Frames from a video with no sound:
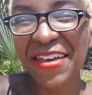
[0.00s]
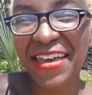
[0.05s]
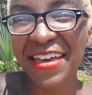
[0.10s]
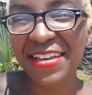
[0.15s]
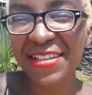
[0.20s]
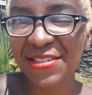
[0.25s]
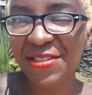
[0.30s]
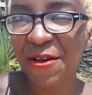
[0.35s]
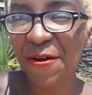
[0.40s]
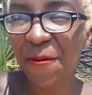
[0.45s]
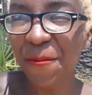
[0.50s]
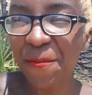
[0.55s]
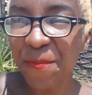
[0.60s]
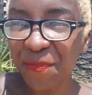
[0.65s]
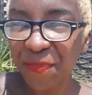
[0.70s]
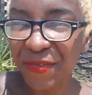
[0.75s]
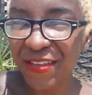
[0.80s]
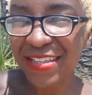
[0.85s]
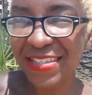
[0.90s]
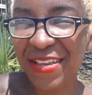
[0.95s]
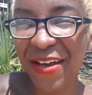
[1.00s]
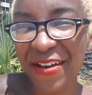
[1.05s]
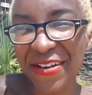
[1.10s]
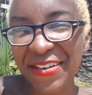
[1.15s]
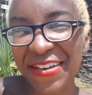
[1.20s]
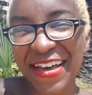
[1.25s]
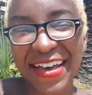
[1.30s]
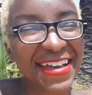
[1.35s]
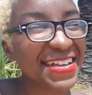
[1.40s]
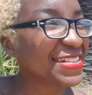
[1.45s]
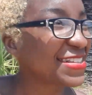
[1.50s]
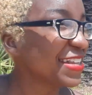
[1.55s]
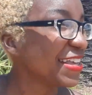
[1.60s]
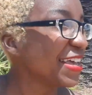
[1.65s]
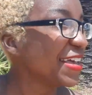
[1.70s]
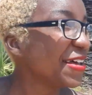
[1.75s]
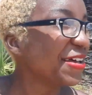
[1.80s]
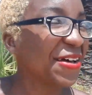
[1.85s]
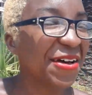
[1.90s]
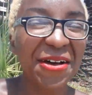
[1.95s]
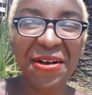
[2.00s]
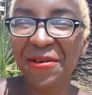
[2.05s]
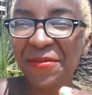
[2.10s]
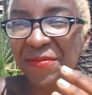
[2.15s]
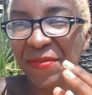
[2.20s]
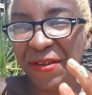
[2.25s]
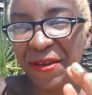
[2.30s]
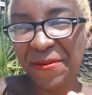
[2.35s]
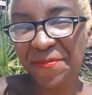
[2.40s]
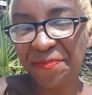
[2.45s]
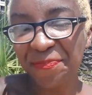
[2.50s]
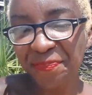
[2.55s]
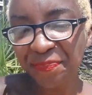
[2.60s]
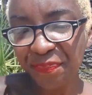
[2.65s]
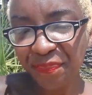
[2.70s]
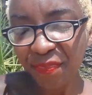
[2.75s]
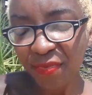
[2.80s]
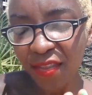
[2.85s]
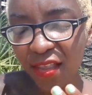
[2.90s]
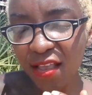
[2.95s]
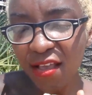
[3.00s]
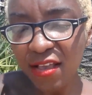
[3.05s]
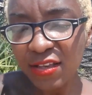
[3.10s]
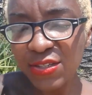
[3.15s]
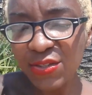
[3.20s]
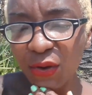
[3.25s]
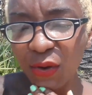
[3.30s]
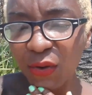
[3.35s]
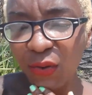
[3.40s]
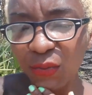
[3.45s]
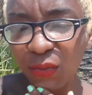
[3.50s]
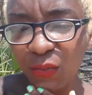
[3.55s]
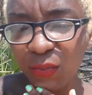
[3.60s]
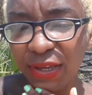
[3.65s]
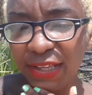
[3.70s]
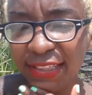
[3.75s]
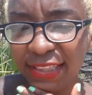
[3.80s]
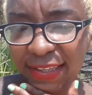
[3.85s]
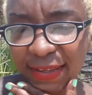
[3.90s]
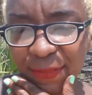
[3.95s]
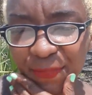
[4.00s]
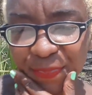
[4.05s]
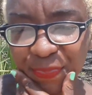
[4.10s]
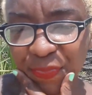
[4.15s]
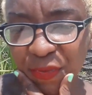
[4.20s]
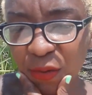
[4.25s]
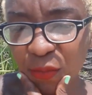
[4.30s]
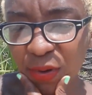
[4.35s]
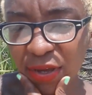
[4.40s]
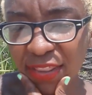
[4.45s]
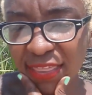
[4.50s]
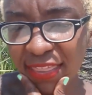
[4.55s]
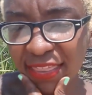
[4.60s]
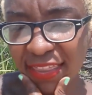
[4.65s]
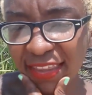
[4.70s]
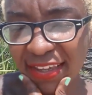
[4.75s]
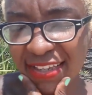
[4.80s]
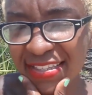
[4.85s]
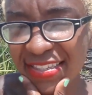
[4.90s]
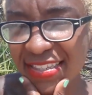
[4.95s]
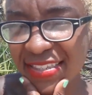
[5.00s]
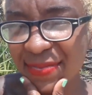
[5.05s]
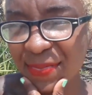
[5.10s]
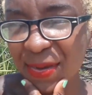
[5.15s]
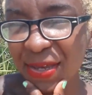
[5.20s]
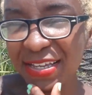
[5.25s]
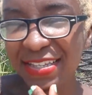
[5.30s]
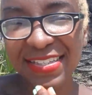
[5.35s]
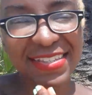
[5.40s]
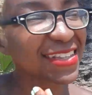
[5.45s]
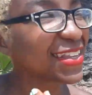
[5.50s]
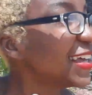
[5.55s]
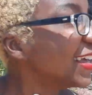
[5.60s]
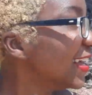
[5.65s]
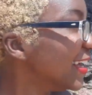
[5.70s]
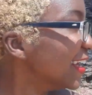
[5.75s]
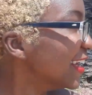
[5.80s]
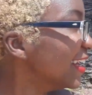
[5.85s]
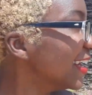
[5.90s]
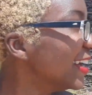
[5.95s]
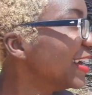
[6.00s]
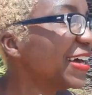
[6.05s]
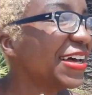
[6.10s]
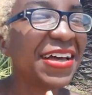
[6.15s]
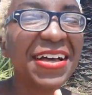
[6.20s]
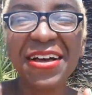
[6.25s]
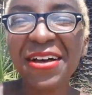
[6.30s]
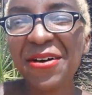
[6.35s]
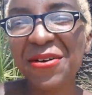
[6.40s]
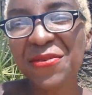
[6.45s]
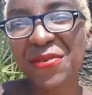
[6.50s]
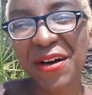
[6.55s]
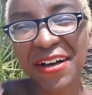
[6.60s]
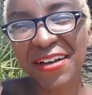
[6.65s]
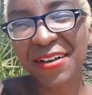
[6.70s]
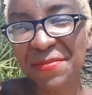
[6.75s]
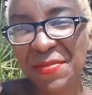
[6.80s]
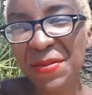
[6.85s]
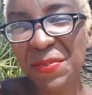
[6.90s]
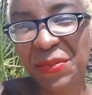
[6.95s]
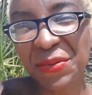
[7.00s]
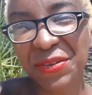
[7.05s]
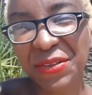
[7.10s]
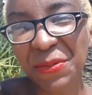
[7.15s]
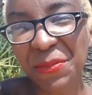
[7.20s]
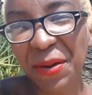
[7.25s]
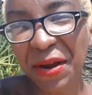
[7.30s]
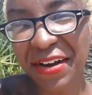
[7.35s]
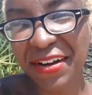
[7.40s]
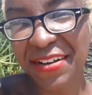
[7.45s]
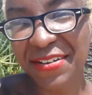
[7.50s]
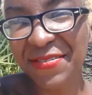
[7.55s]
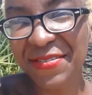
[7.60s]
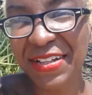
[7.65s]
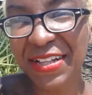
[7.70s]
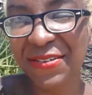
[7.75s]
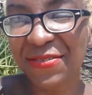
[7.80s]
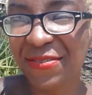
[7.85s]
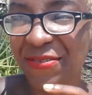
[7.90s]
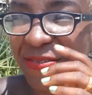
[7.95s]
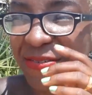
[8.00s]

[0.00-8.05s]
okay, so sorry, you guys. Um, but so with with this being. Fuck, people in the park are really,